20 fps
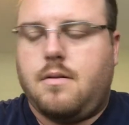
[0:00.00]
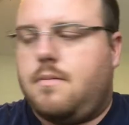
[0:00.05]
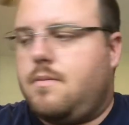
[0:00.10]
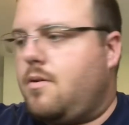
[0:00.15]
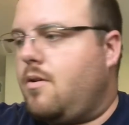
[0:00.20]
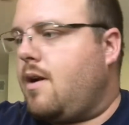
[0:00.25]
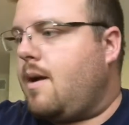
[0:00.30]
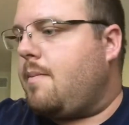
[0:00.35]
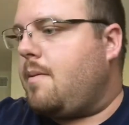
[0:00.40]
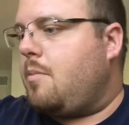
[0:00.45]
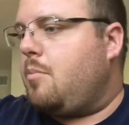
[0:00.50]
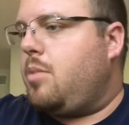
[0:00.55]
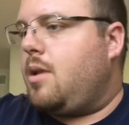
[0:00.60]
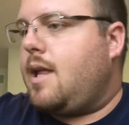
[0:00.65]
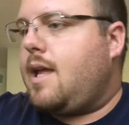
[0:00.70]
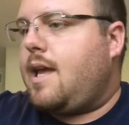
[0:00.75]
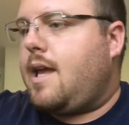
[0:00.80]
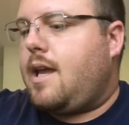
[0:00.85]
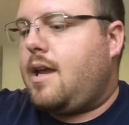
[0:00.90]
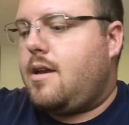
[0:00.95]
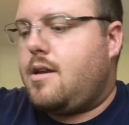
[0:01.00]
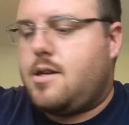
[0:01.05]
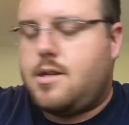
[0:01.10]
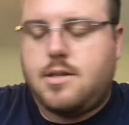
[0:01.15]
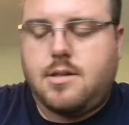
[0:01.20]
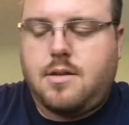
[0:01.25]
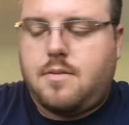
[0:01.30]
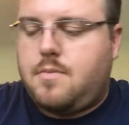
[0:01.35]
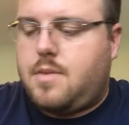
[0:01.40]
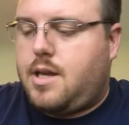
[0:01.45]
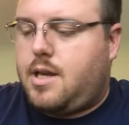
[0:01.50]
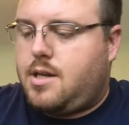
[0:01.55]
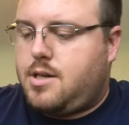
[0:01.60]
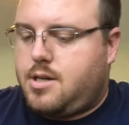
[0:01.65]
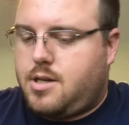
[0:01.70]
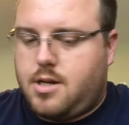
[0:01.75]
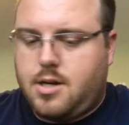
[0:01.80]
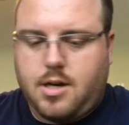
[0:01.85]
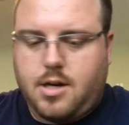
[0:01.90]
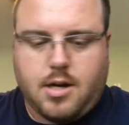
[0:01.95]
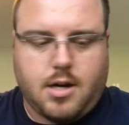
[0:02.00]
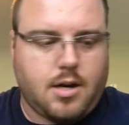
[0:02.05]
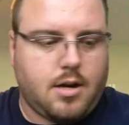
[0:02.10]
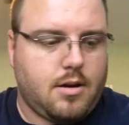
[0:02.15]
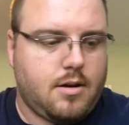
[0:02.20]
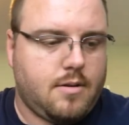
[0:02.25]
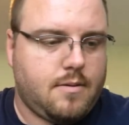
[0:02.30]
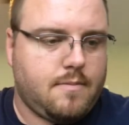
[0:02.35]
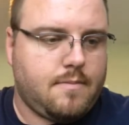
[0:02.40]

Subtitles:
I'll grab a blade just to make sure.